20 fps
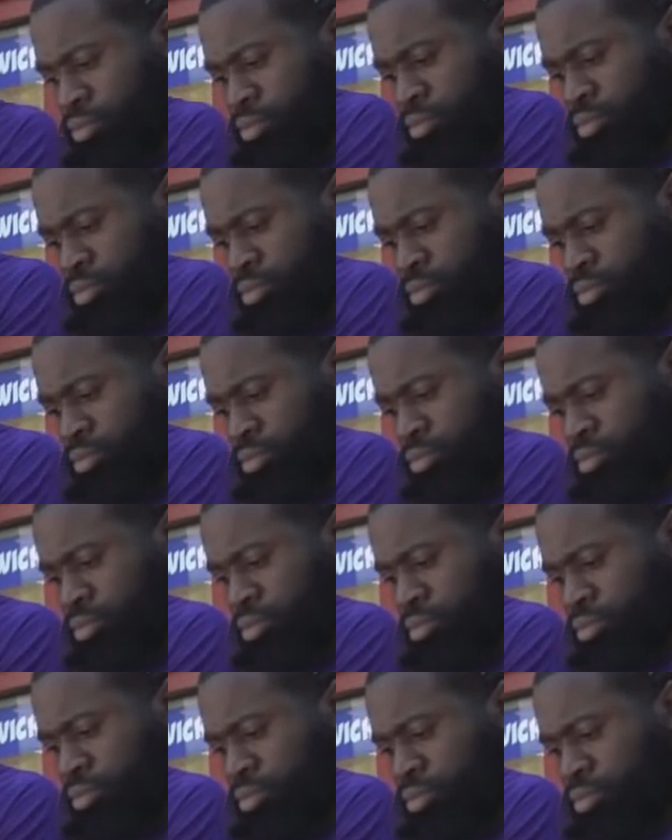
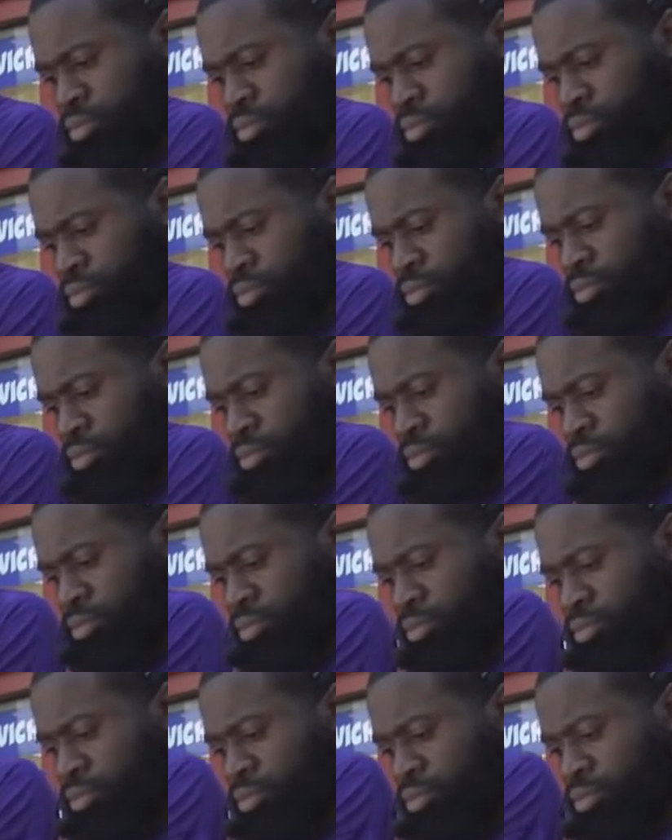
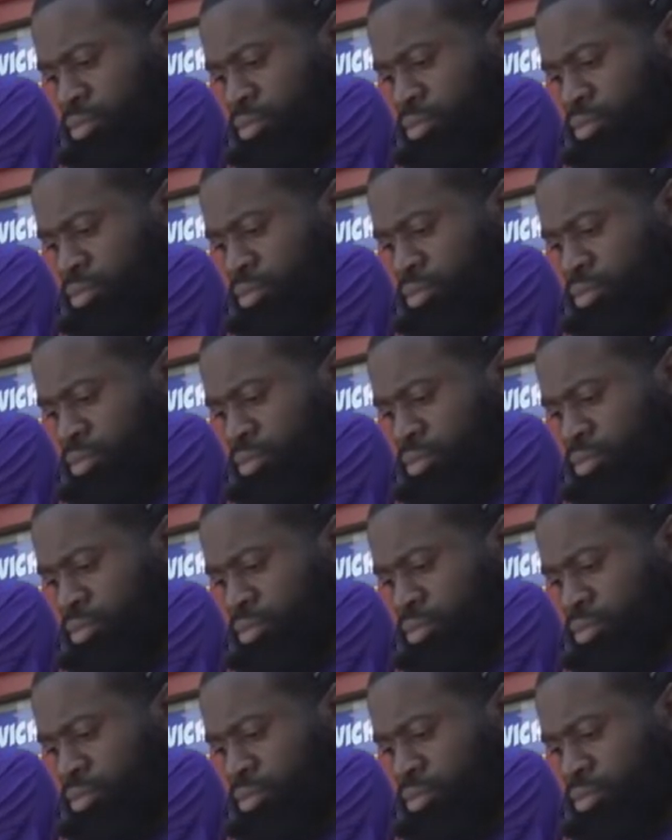The person shown says nothing.